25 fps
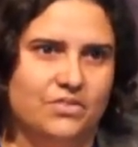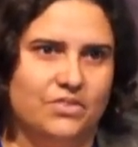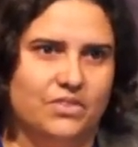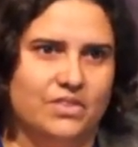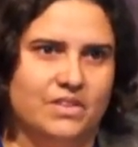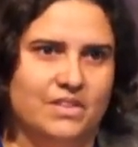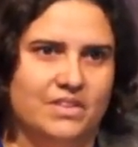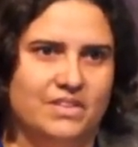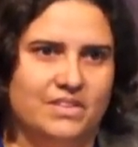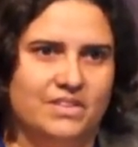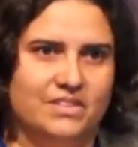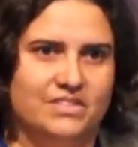
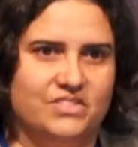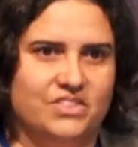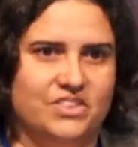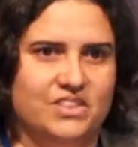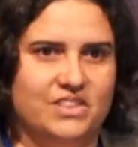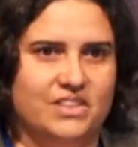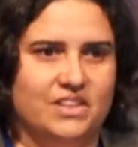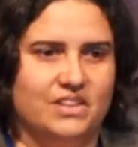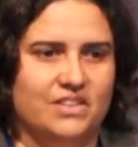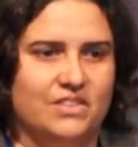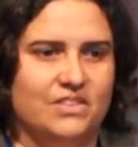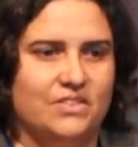through the
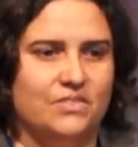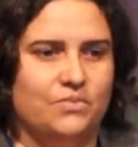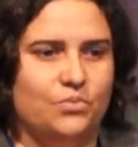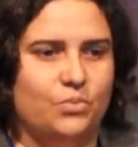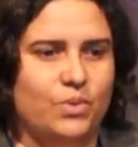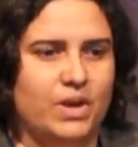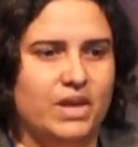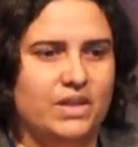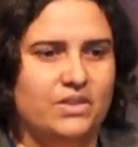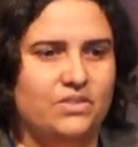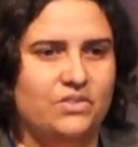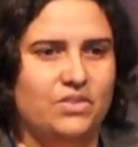logistics
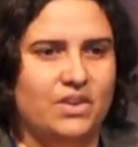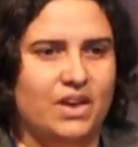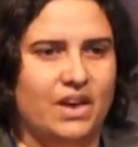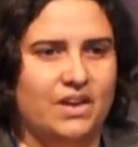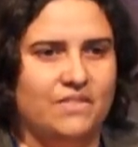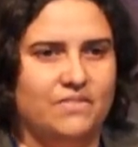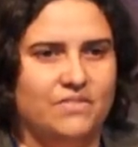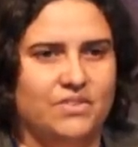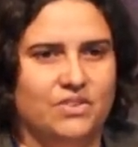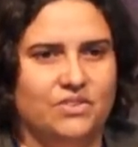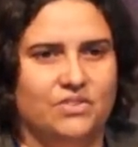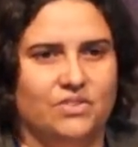of when you
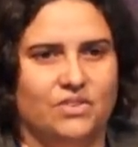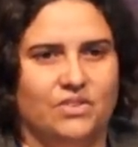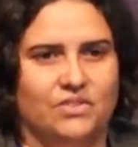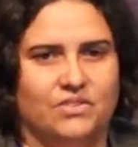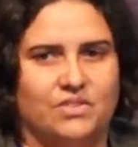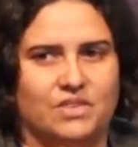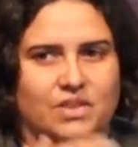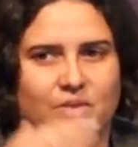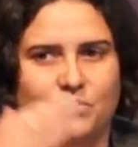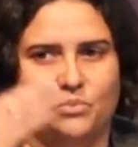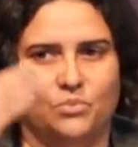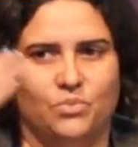have your
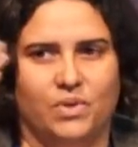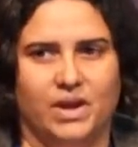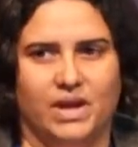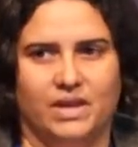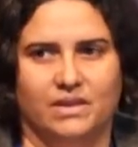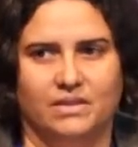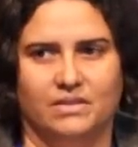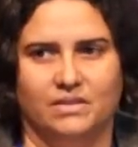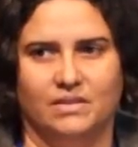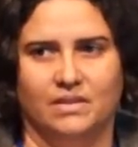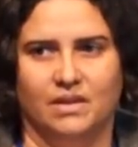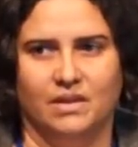dose and
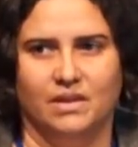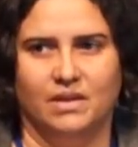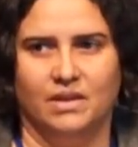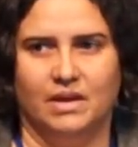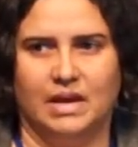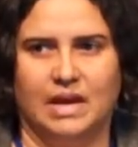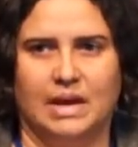when